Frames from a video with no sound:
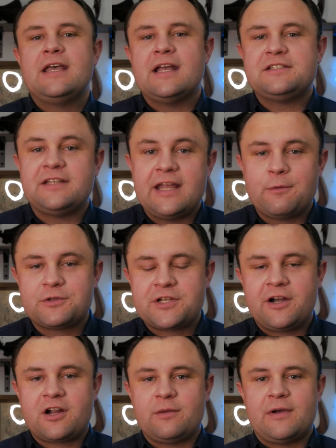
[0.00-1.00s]
And today we're
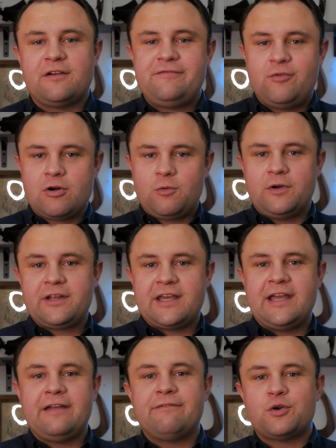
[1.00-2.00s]
talking about
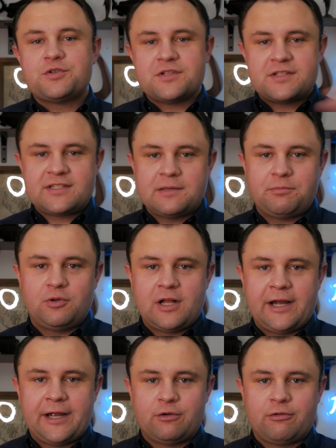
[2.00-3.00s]
401k versus simple
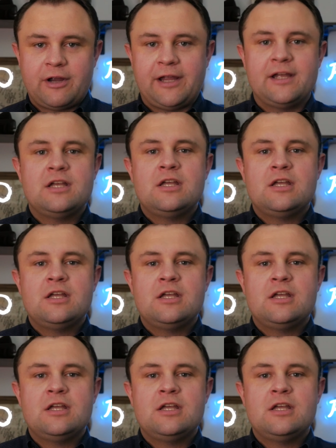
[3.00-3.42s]
IRA.